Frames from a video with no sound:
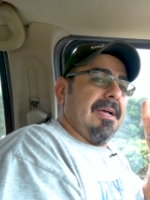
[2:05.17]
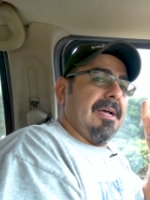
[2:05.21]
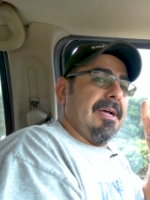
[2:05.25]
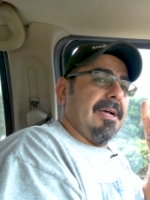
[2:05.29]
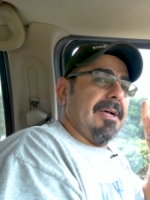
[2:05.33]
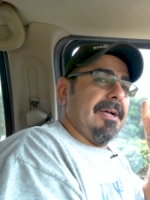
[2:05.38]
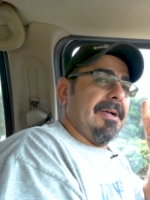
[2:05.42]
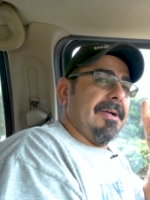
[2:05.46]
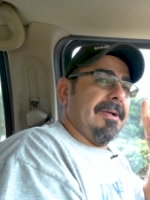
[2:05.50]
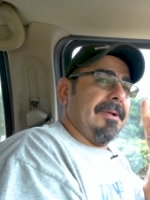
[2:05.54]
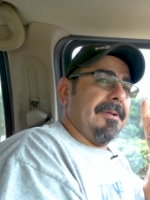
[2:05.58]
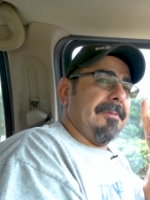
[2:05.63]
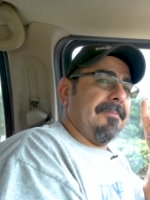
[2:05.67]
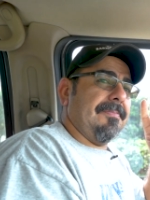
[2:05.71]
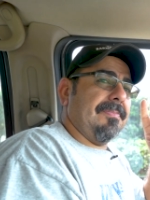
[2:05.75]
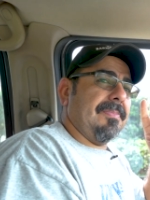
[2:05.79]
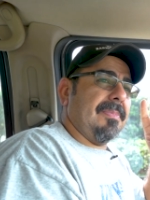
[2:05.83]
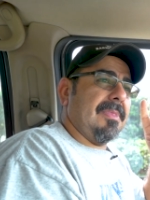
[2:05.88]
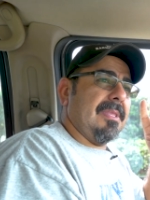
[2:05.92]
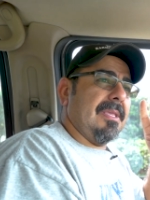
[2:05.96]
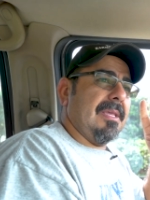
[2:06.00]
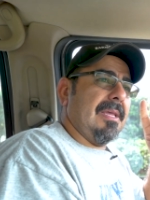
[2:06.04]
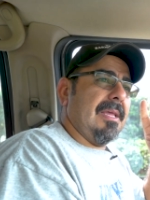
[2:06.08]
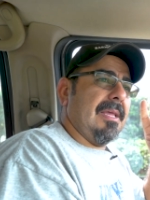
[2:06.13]

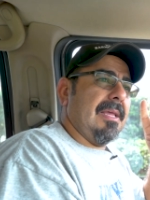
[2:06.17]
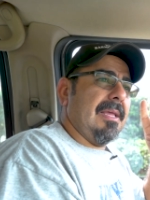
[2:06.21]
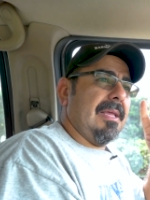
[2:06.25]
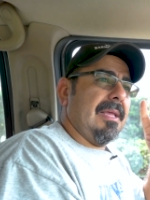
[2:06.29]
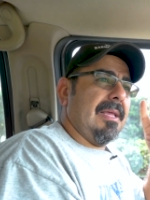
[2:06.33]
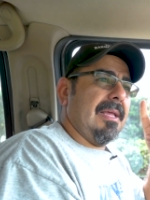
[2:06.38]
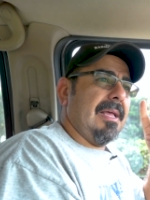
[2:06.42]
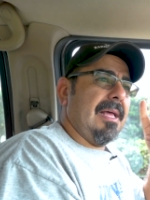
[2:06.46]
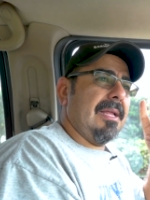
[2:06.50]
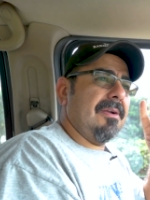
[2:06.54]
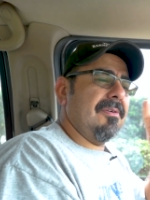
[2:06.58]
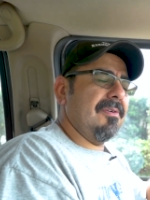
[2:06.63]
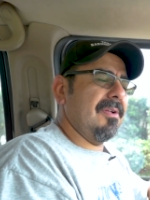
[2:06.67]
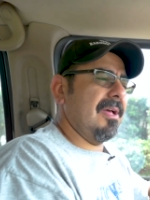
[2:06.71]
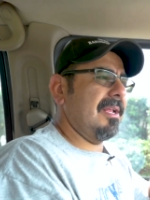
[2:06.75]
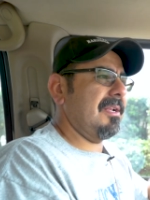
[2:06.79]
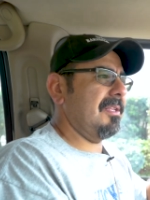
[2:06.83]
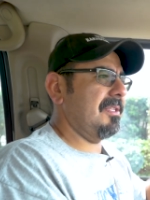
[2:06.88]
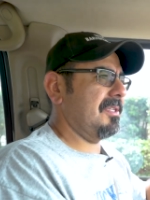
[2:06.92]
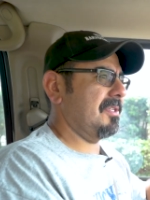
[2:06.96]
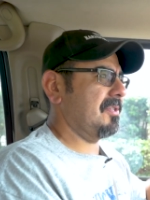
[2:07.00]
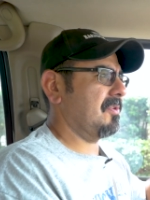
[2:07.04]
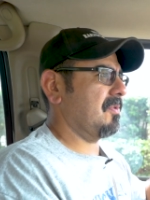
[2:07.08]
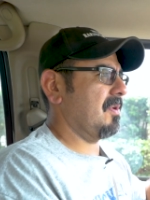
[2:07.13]
I don't know how
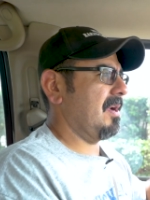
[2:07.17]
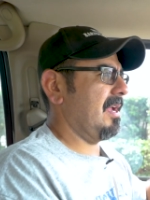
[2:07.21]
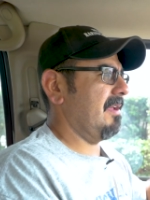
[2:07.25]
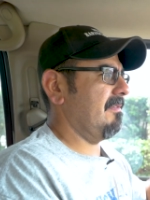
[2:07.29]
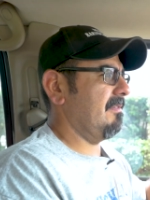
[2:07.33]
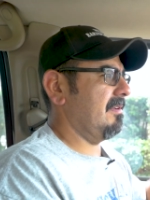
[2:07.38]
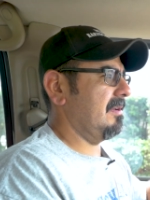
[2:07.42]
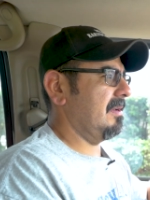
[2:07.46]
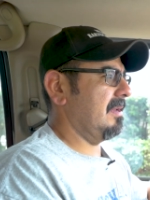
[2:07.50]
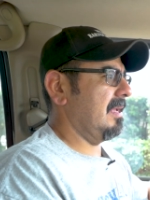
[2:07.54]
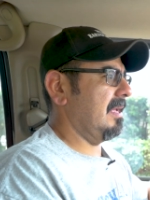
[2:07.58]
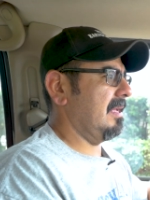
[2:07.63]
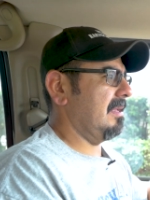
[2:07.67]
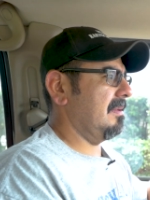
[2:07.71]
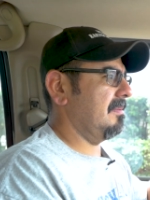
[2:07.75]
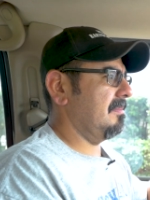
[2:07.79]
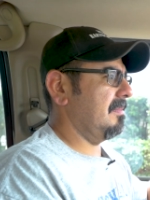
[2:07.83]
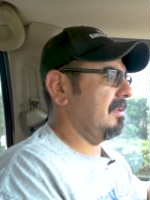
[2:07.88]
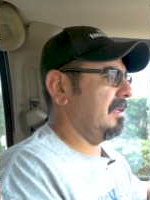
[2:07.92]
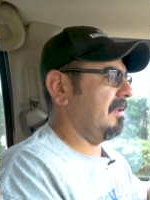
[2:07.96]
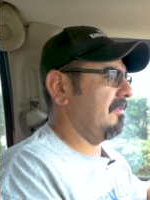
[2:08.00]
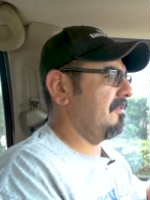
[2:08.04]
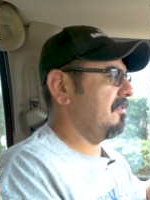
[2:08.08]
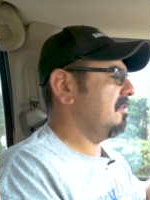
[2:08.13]
to describe it. Uh,
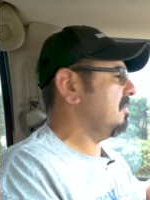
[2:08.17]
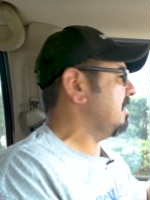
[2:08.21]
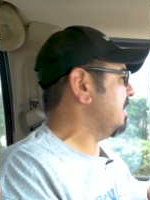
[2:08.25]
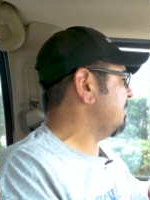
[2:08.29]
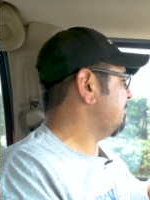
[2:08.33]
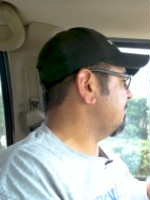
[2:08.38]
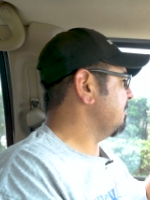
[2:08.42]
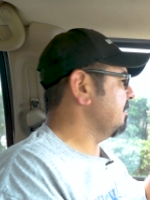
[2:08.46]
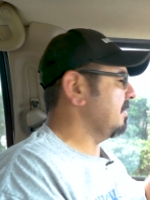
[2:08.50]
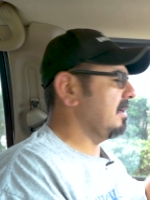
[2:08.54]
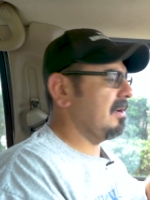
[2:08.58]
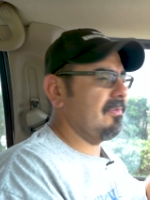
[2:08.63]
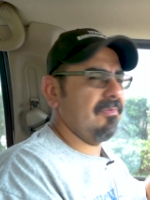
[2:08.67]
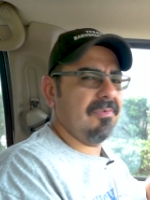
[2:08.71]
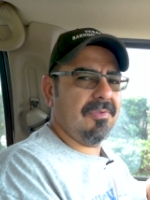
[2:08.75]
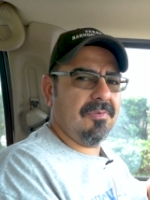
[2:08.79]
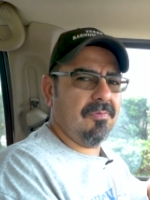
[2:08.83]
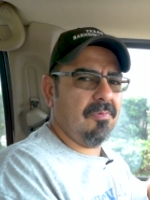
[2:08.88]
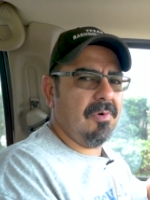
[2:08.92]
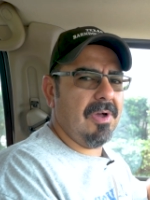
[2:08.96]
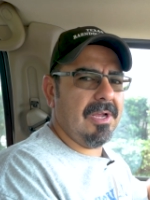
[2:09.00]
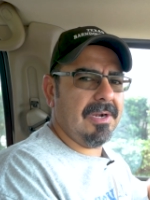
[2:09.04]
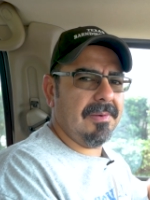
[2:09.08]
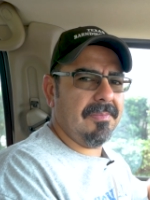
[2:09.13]
if you're not familiar with
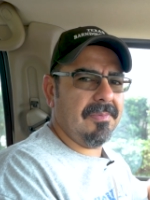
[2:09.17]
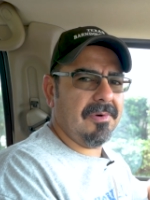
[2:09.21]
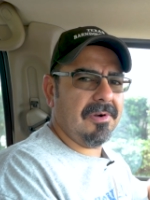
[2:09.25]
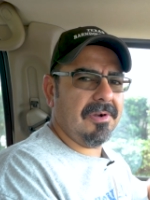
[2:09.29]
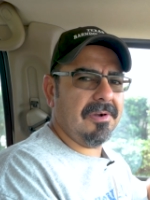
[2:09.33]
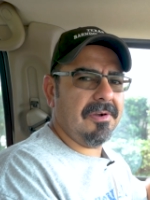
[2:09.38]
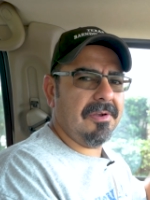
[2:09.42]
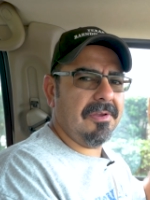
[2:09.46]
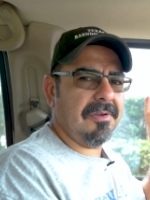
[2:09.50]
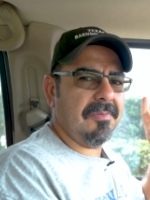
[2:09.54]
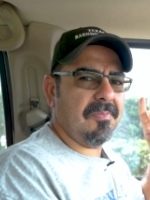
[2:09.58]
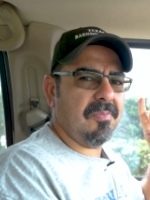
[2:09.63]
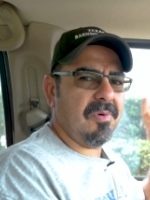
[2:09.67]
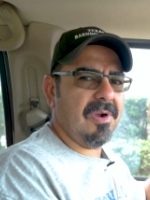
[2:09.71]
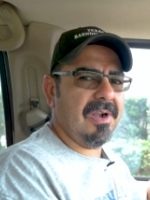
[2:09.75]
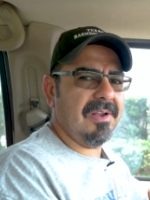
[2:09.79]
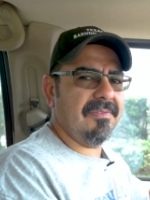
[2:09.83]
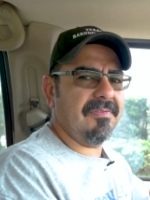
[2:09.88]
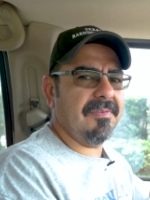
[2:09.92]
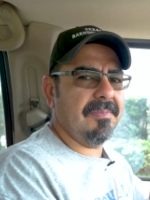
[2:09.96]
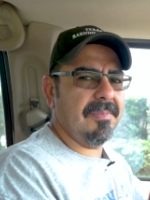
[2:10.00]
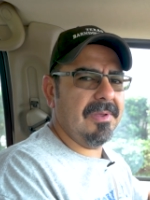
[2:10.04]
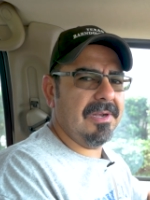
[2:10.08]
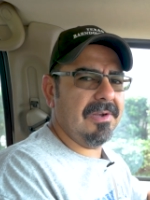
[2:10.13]
Whataburger, you're
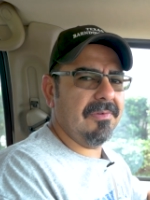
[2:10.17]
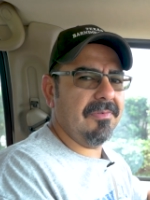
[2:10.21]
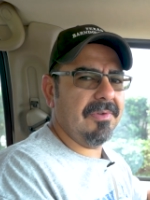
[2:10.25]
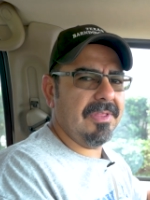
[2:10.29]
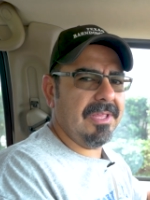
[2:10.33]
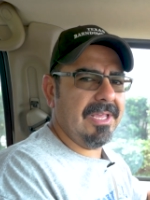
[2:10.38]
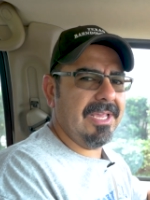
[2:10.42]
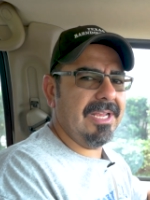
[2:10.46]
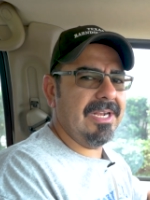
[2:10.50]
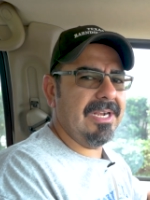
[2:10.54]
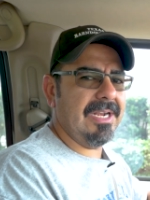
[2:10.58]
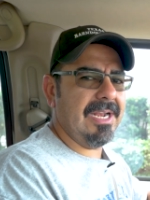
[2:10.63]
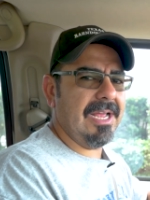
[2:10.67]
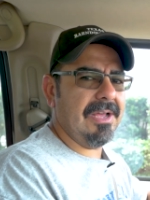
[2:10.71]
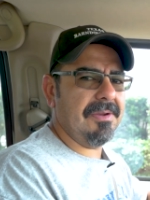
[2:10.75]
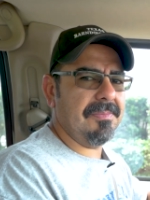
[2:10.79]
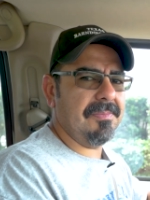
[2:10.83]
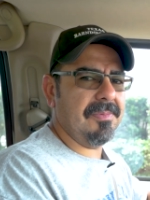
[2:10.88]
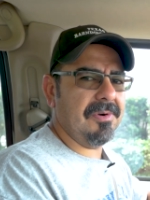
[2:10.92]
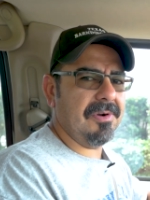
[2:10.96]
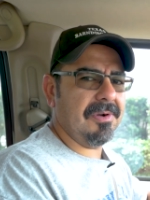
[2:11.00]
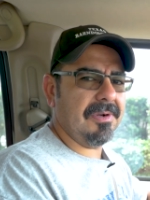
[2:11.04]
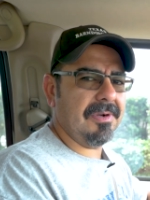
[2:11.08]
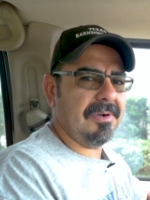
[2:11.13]
probably familiar with
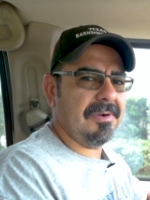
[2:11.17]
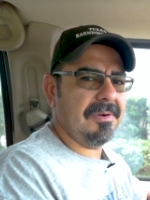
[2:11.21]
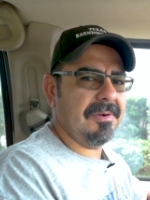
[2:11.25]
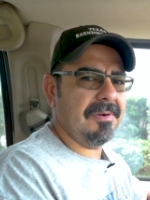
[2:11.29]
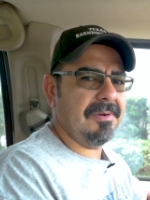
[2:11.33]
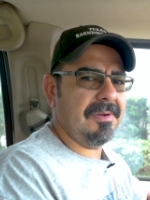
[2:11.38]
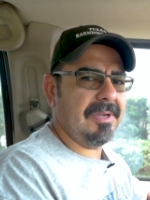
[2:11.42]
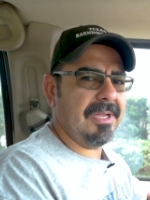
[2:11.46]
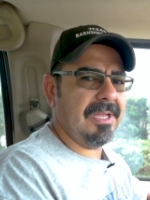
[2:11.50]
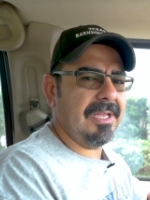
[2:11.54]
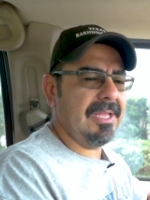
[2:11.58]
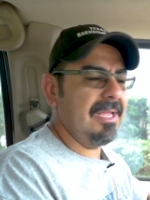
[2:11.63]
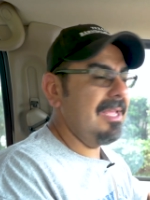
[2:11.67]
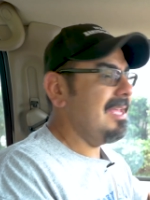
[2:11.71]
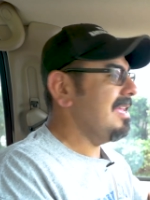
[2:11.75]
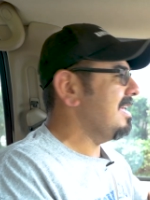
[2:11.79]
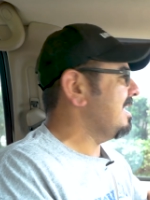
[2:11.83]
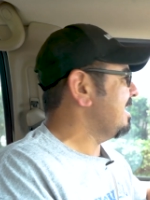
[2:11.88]
In-N-Out Burger. Okay,